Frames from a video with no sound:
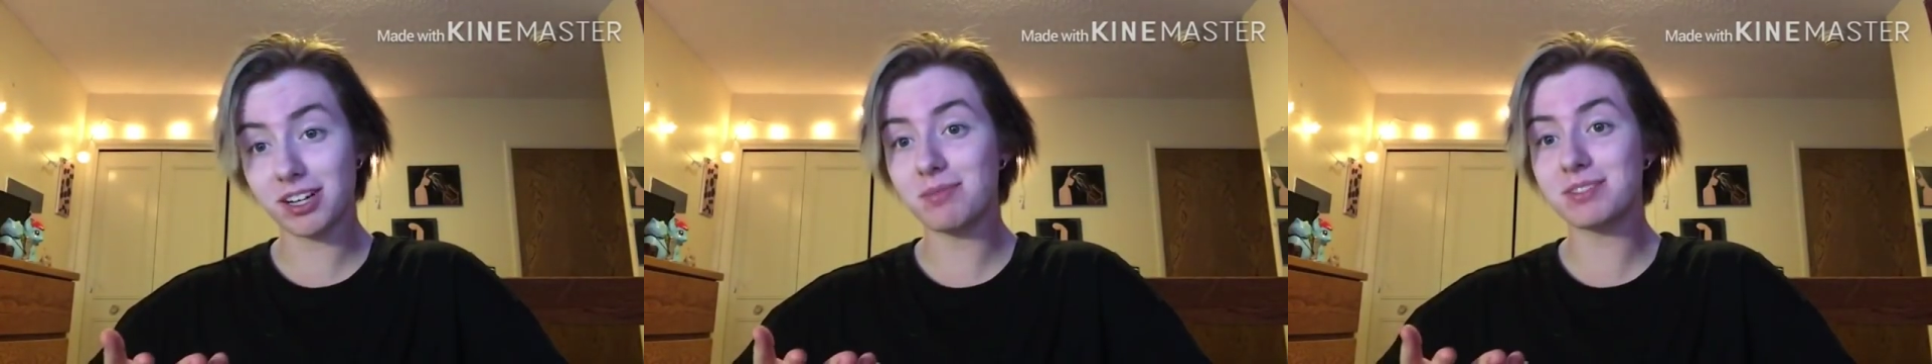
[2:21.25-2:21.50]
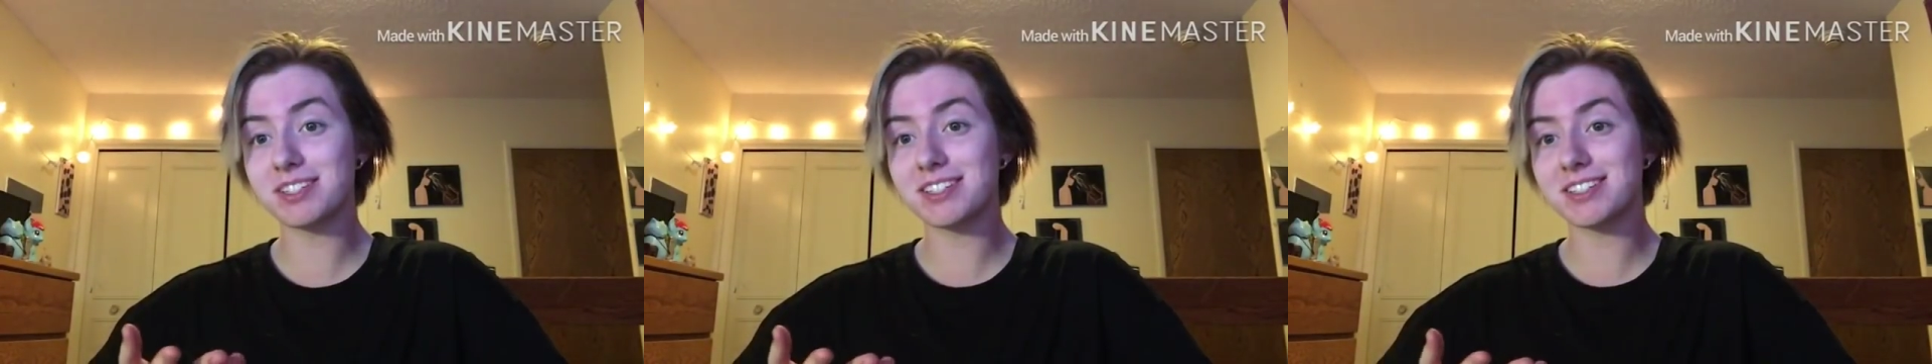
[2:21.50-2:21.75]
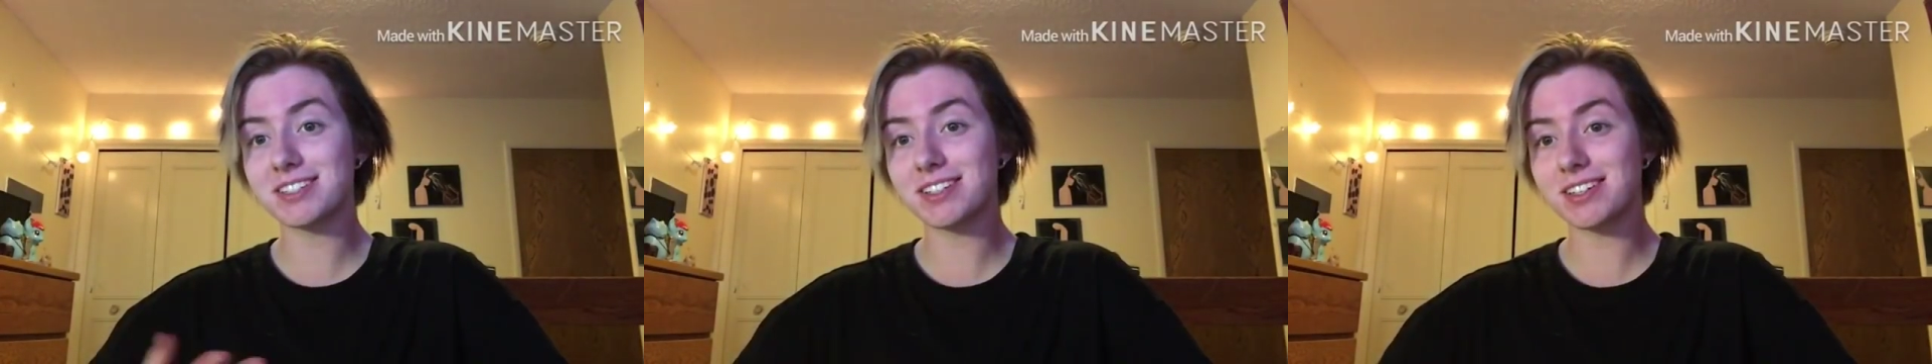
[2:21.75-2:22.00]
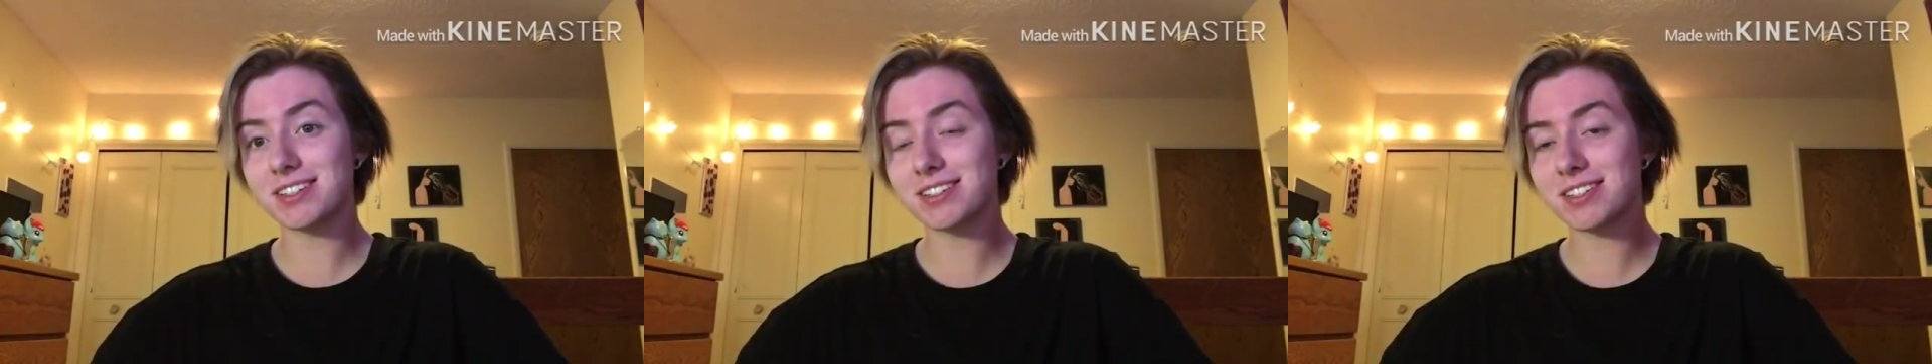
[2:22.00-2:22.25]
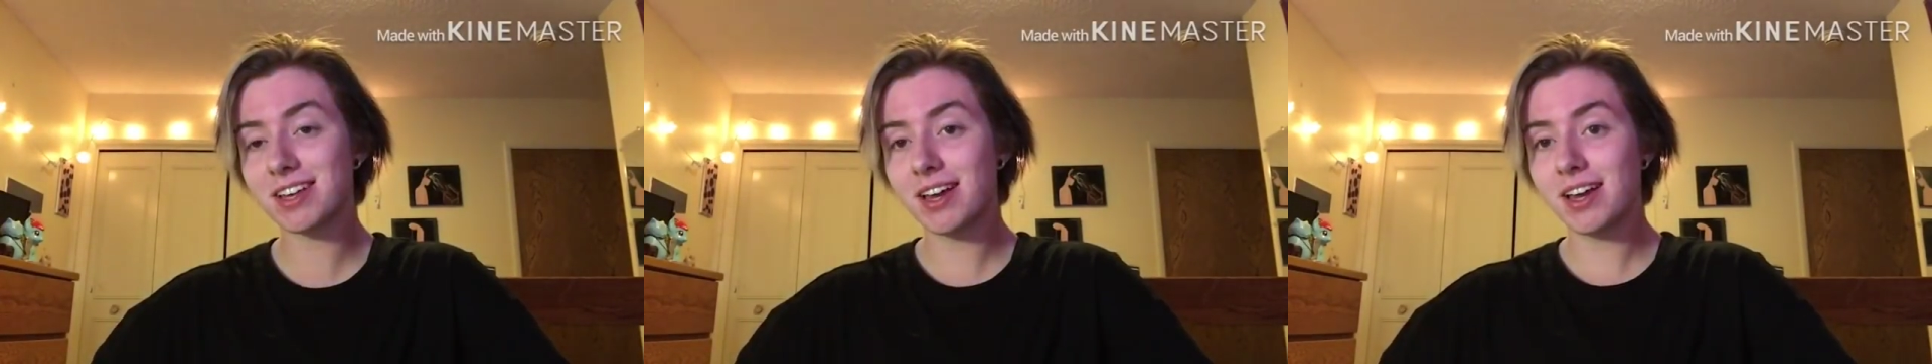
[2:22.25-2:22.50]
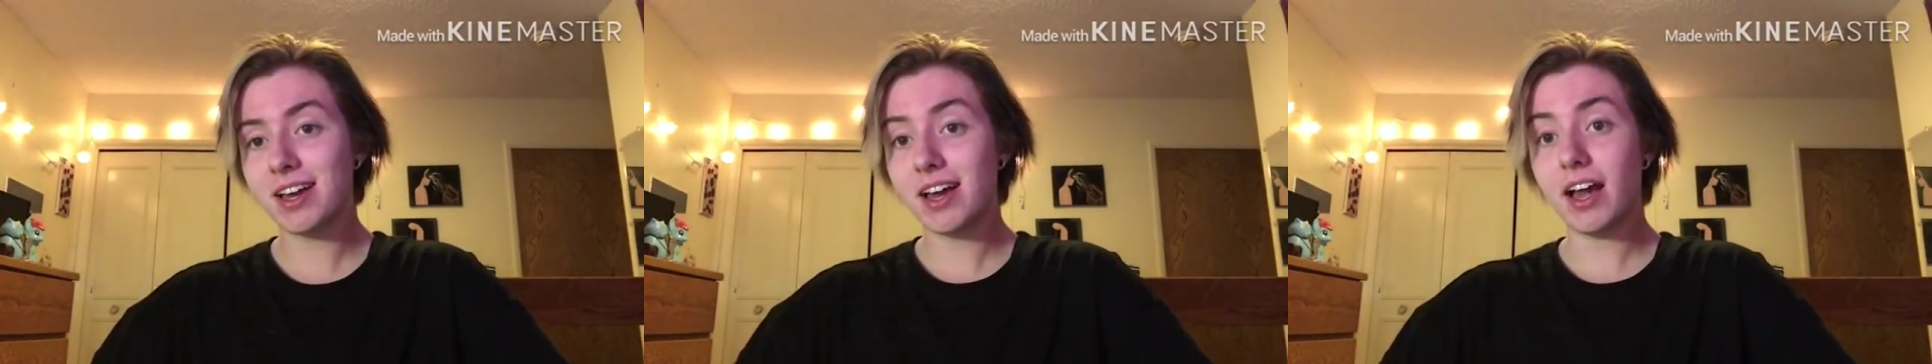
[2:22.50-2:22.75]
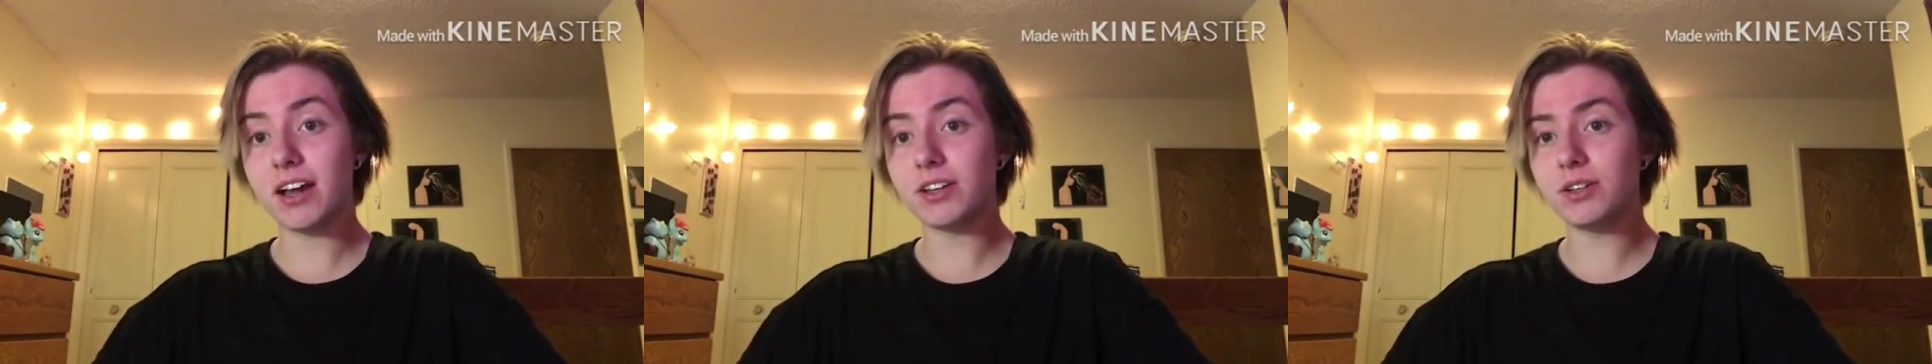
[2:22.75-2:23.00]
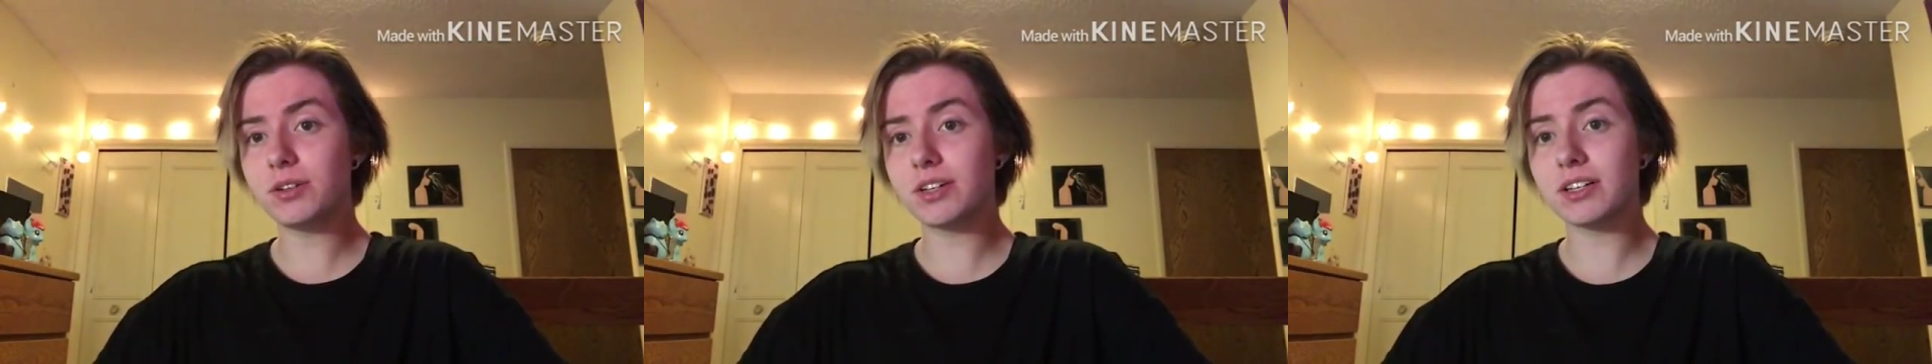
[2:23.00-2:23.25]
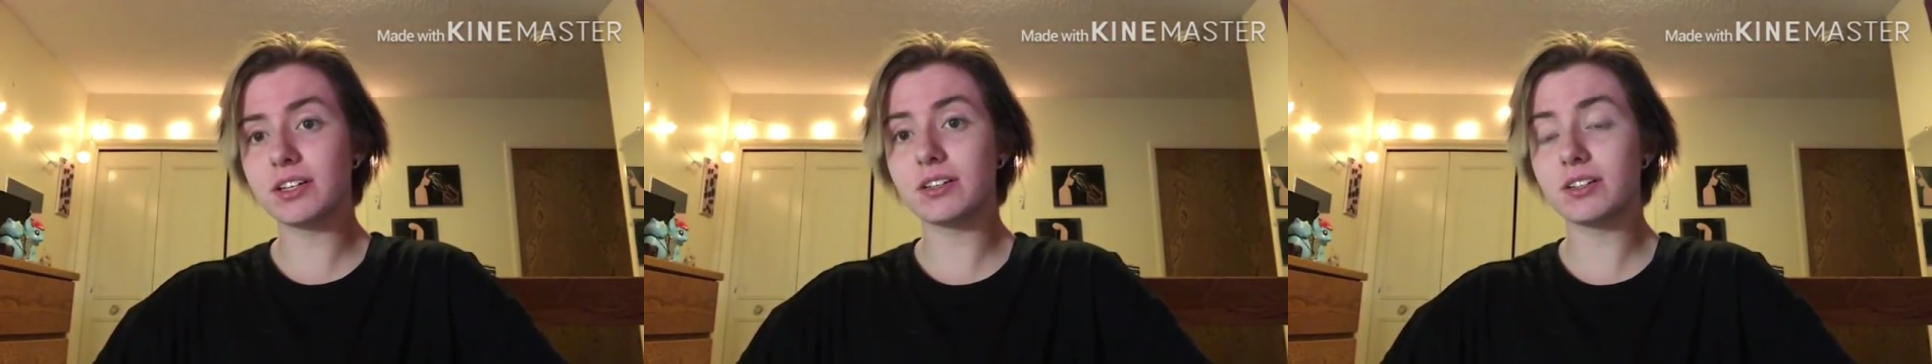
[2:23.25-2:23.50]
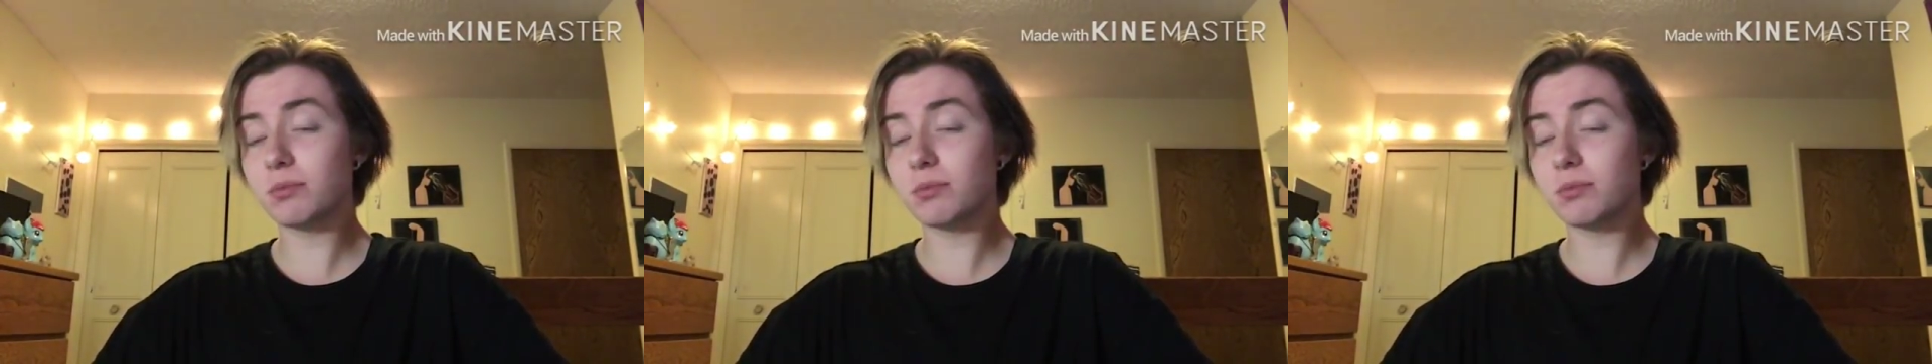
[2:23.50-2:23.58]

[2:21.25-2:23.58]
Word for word: when it comes to these things. And you can